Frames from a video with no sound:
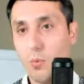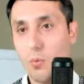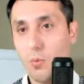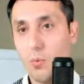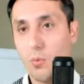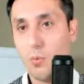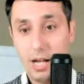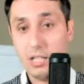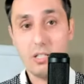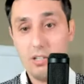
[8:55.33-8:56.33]
like
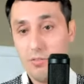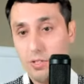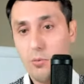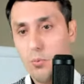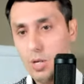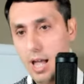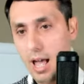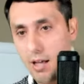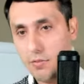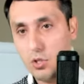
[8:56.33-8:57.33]
guys if if we
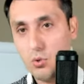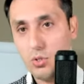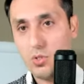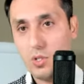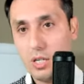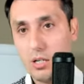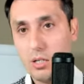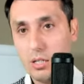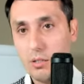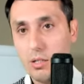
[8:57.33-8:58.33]
have students
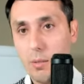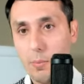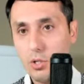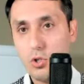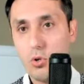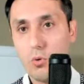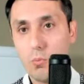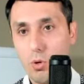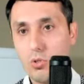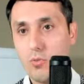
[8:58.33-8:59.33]
here and, and i'm pretty sure
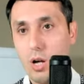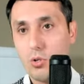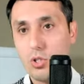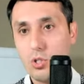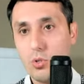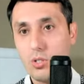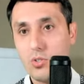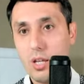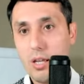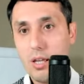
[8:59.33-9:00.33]
most of our
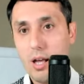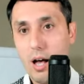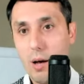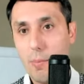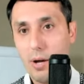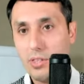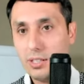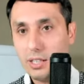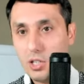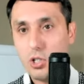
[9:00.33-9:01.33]
students um, I
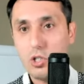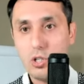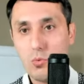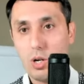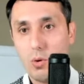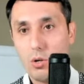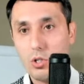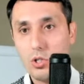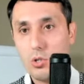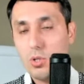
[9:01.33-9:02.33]
think Lakisha, she is one of
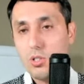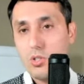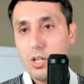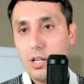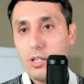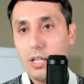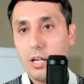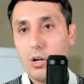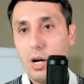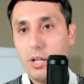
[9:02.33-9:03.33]
our students.
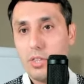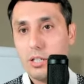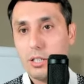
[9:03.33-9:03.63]
There you go. I think